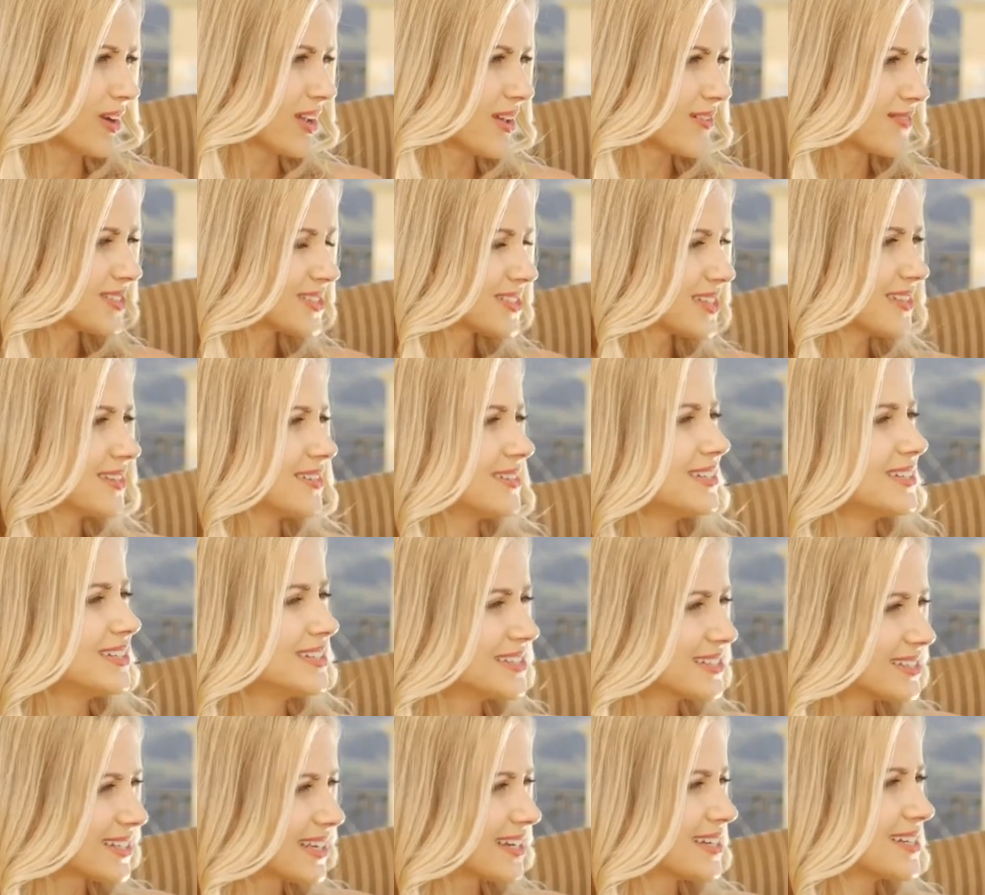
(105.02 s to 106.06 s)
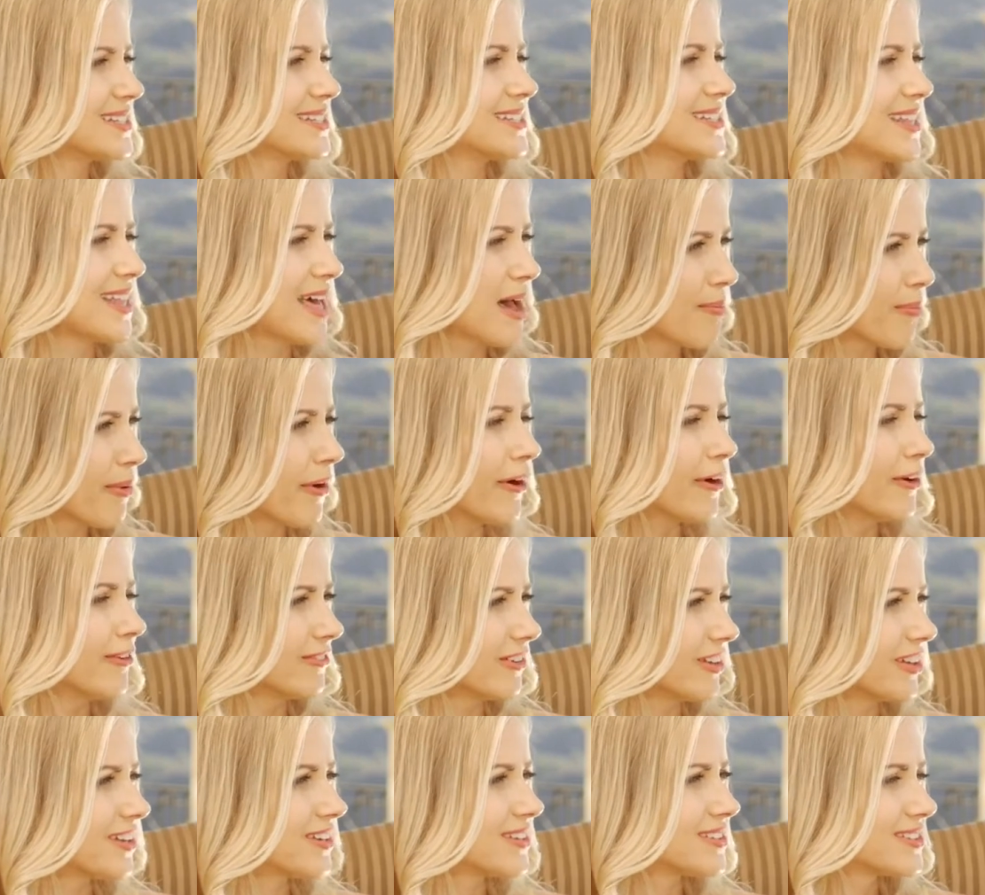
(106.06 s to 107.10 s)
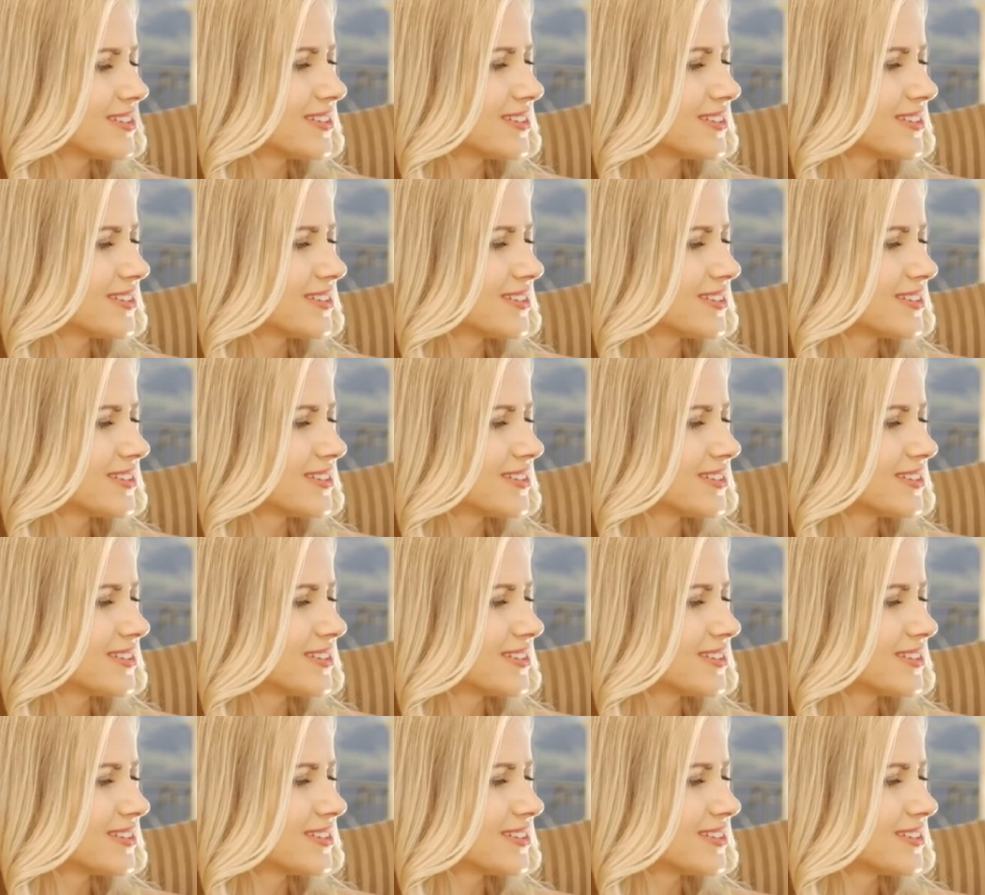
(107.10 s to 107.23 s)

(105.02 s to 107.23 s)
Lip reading: give us a little insight into that part of it.